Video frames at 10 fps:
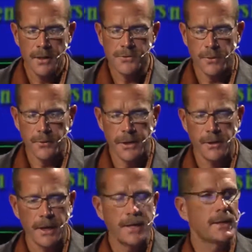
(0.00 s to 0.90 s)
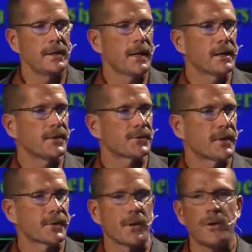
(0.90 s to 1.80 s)
So in the year
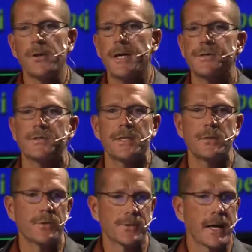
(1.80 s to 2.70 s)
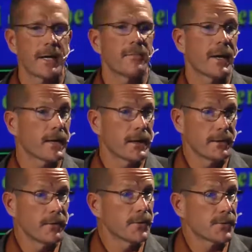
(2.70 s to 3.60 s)
1996, all that seed was added back
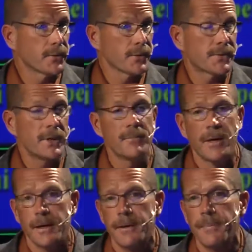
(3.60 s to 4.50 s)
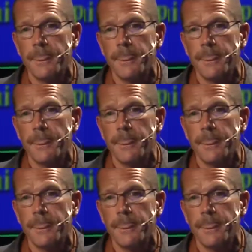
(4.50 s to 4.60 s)
into the soil seed bank.